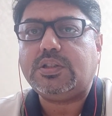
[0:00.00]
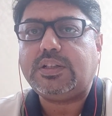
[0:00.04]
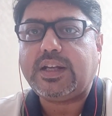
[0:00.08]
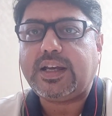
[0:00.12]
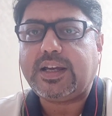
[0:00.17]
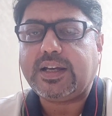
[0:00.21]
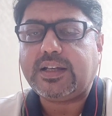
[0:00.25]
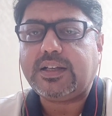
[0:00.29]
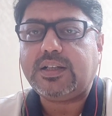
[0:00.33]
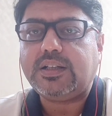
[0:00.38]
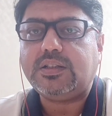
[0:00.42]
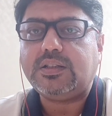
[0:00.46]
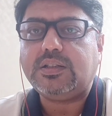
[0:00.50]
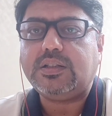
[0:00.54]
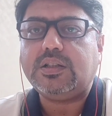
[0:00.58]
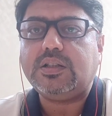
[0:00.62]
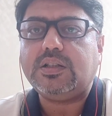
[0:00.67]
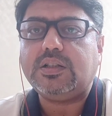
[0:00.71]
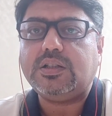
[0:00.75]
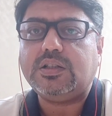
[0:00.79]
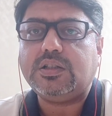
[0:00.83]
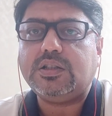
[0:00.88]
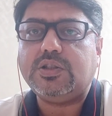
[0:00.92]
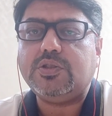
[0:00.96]
take
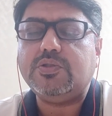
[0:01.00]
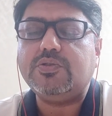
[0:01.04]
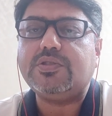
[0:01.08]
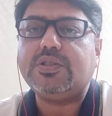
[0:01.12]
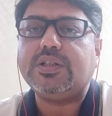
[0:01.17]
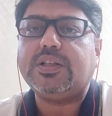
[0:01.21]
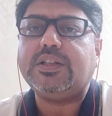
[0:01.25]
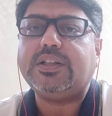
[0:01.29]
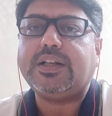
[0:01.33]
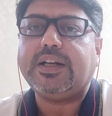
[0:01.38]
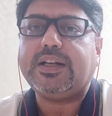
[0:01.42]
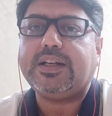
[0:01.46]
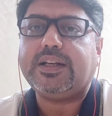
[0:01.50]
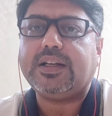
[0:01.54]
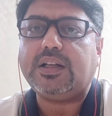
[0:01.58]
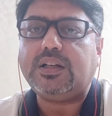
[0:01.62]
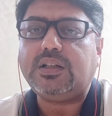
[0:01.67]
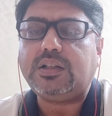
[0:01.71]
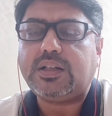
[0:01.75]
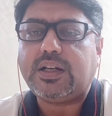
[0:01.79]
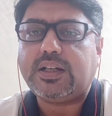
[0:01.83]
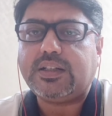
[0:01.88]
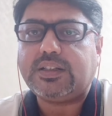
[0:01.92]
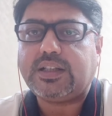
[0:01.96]
user
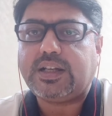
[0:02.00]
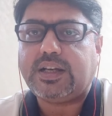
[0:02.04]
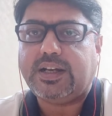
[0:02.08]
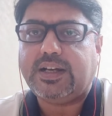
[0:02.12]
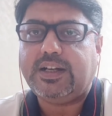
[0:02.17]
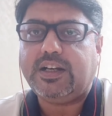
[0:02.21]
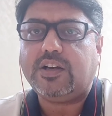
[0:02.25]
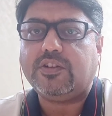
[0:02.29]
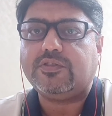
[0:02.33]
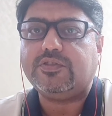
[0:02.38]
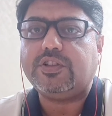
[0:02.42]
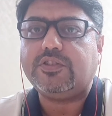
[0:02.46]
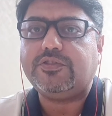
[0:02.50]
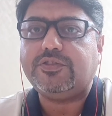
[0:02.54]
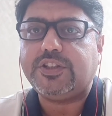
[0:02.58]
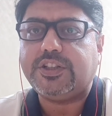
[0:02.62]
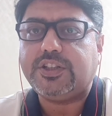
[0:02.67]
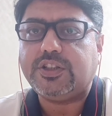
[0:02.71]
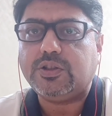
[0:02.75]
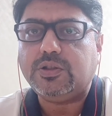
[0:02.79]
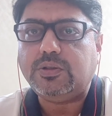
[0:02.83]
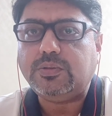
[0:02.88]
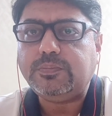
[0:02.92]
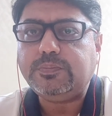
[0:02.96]
data at the end of the
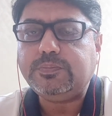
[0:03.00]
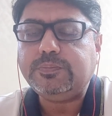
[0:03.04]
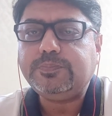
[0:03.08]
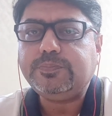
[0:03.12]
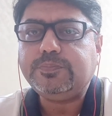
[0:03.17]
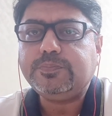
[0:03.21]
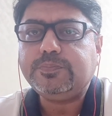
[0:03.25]
video?